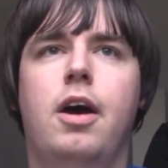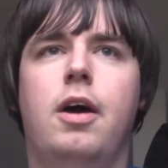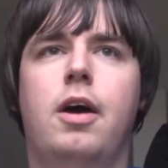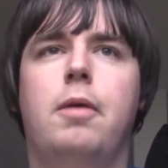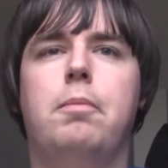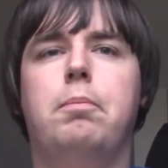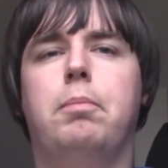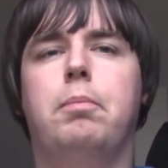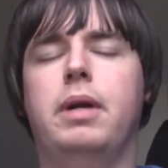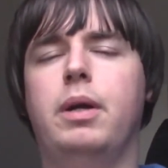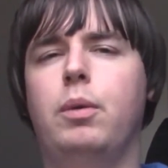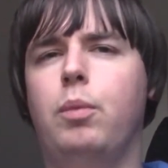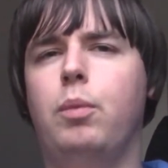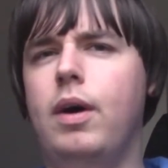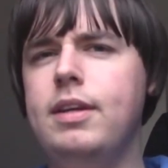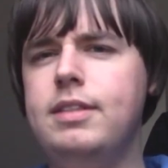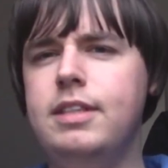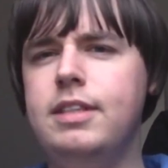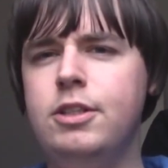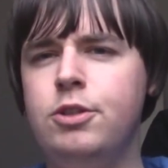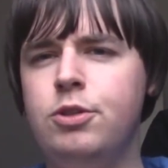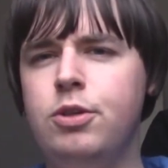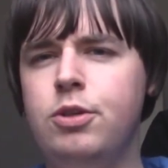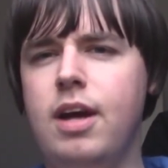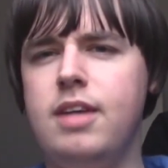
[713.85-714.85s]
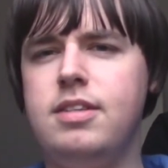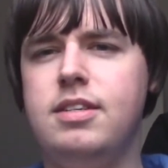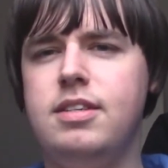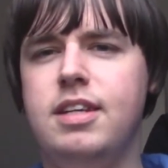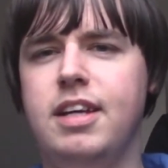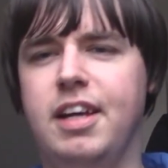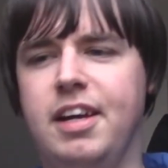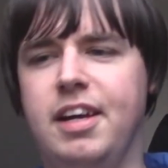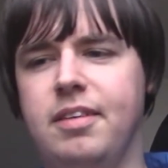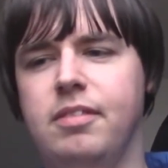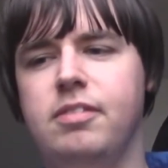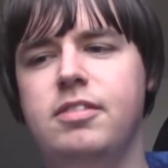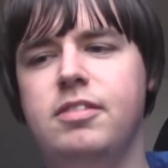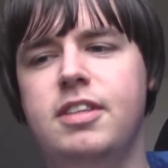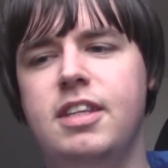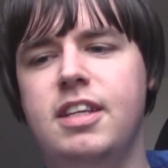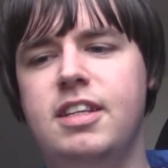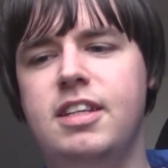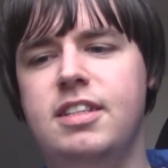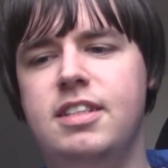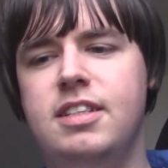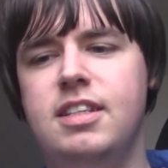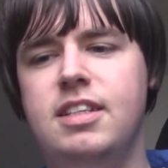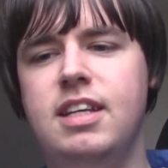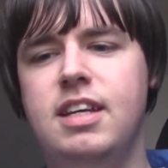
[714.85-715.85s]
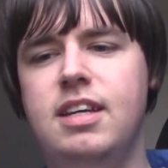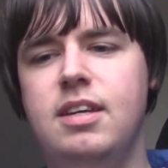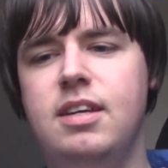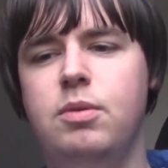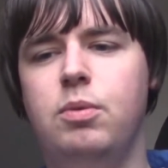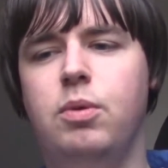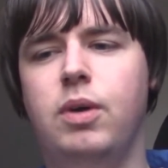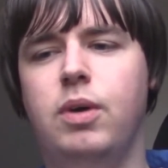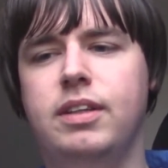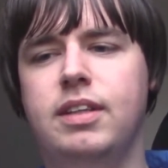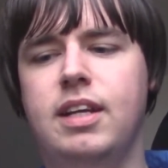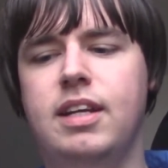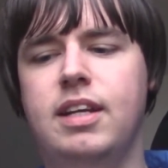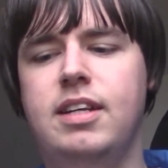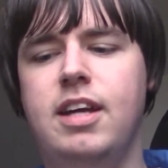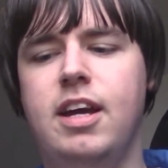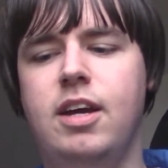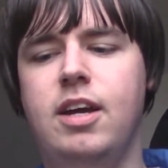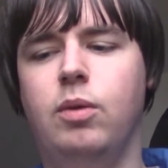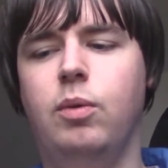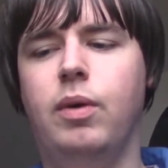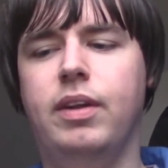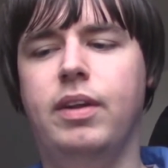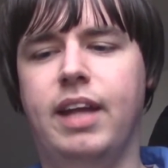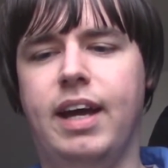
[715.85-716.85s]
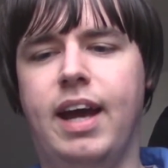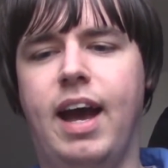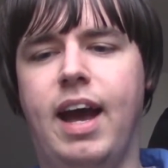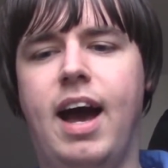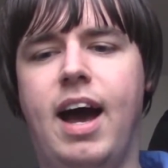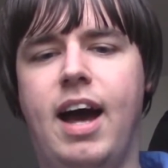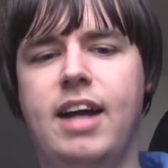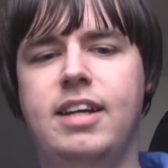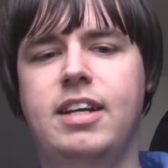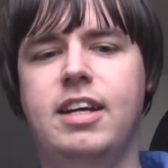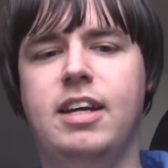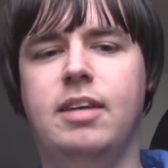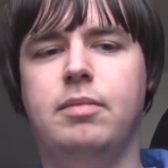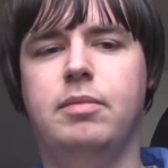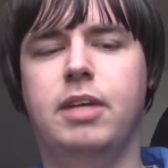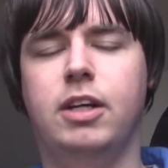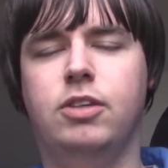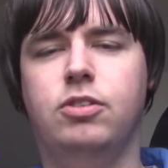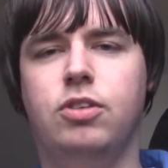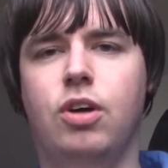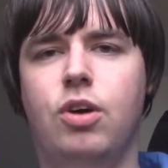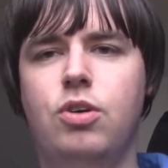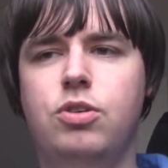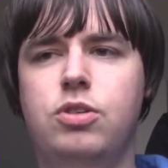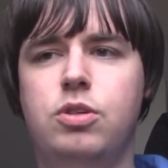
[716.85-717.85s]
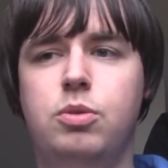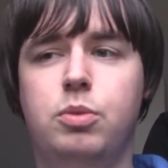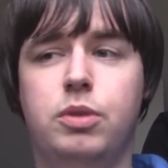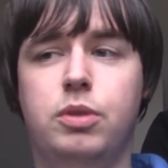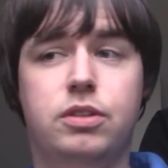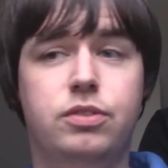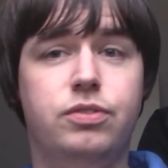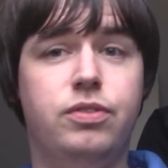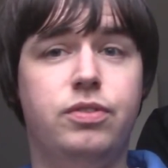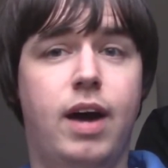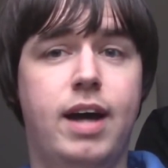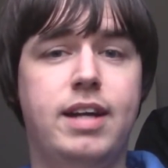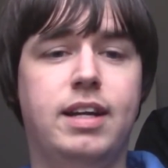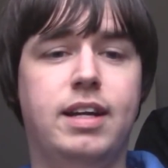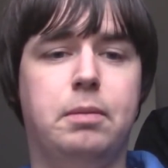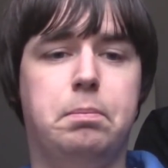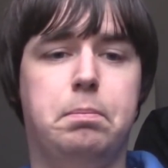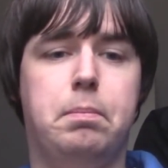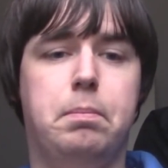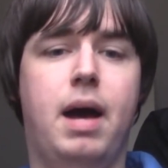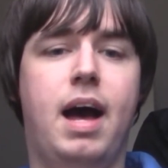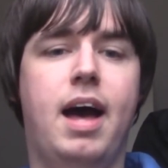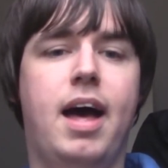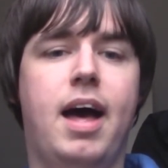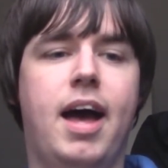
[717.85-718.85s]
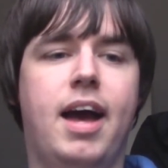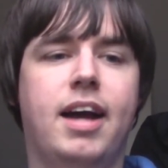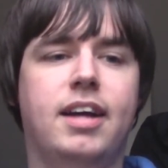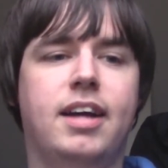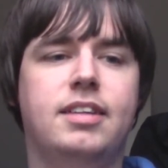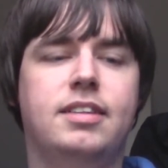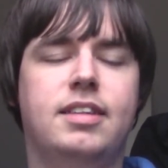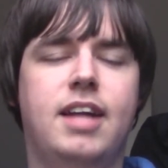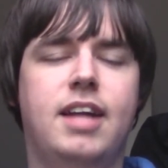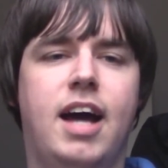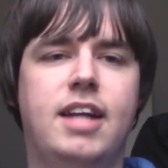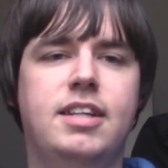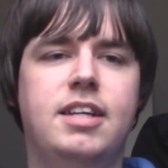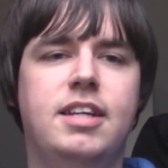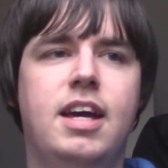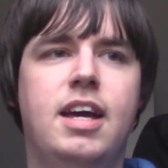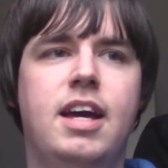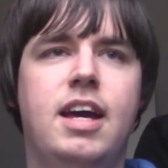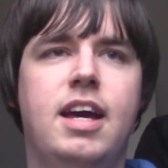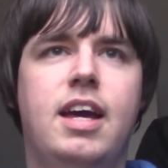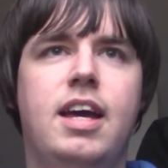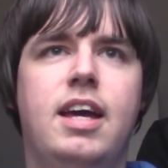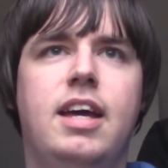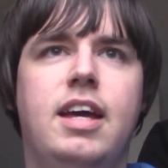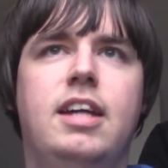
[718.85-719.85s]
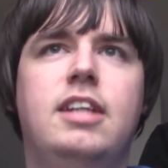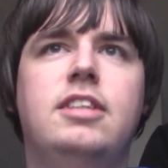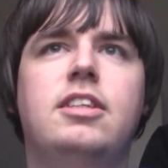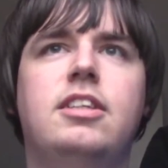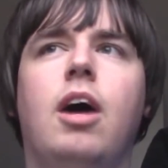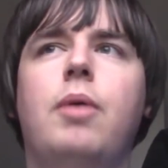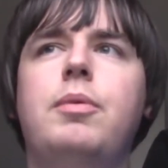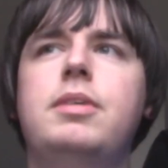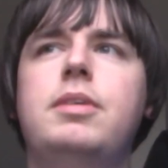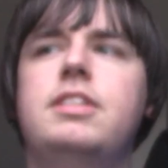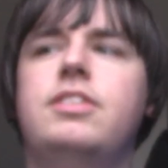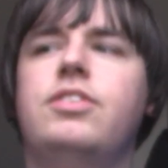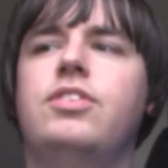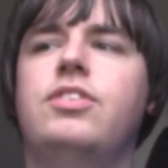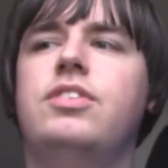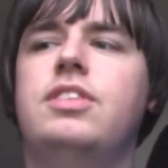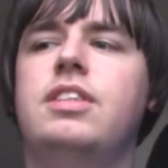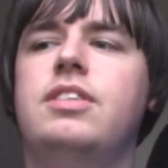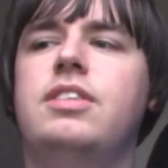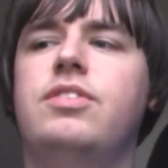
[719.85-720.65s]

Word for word: But it was interesting to see what they did when they had him, that Grogu was fighting back, that he's always just